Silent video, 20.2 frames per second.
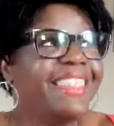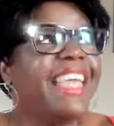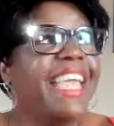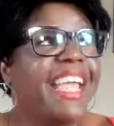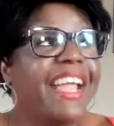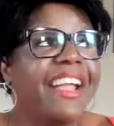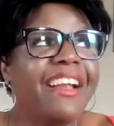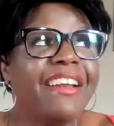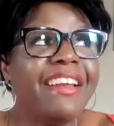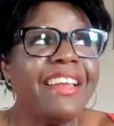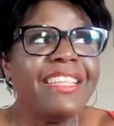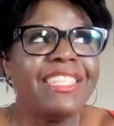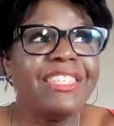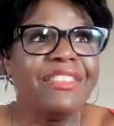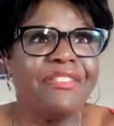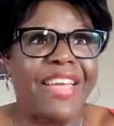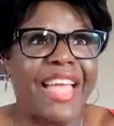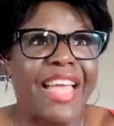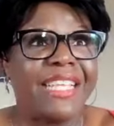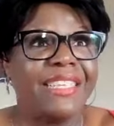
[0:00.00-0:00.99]
there that's
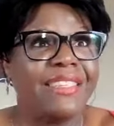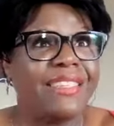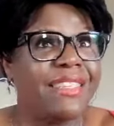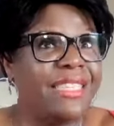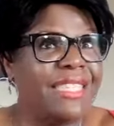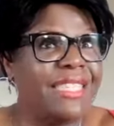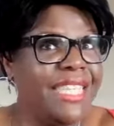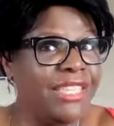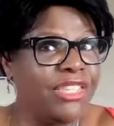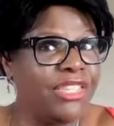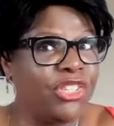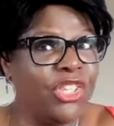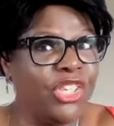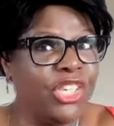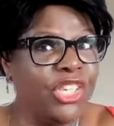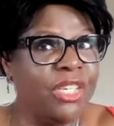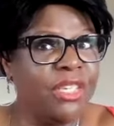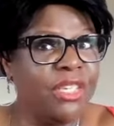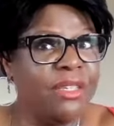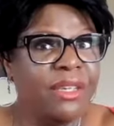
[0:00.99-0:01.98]
fast and tastes
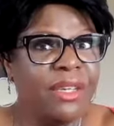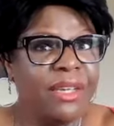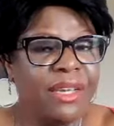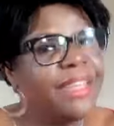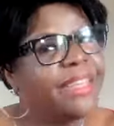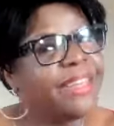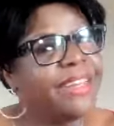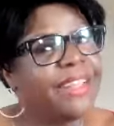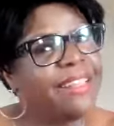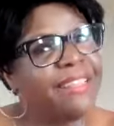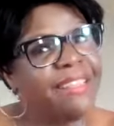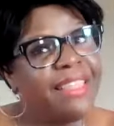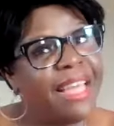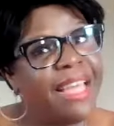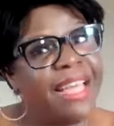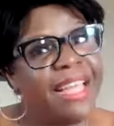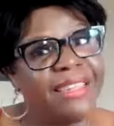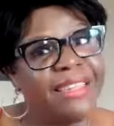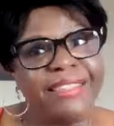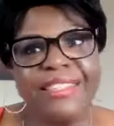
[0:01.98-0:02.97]
good and all
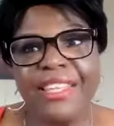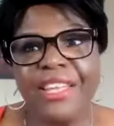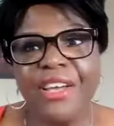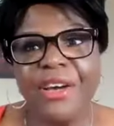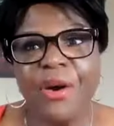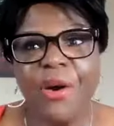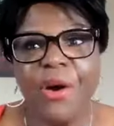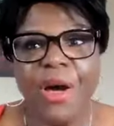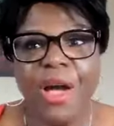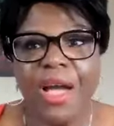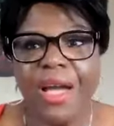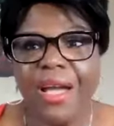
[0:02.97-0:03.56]
that. So